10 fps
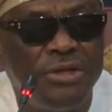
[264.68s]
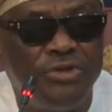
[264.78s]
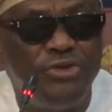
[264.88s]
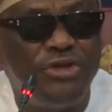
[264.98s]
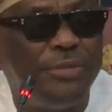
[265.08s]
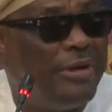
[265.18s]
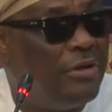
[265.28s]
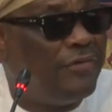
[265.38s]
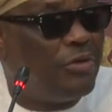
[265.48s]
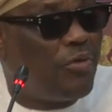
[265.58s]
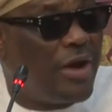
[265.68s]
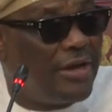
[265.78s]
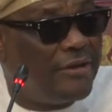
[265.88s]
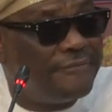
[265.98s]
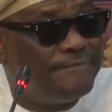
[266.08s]
judicial power of
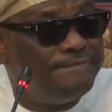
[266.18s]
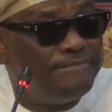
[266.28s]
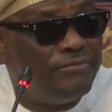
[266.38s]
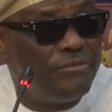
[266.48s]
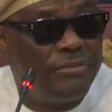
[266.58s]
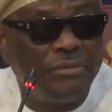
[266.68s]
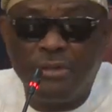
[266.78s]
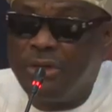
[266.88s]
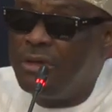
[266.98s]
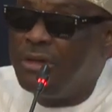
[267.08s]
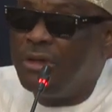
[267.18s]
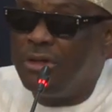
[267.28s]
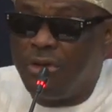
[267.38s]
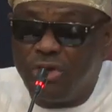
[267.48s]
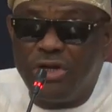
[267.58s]
inquiry.
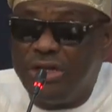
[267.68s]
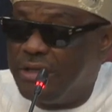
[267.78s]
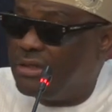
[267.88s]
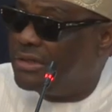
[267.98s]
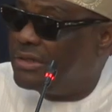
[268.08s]
Luckily,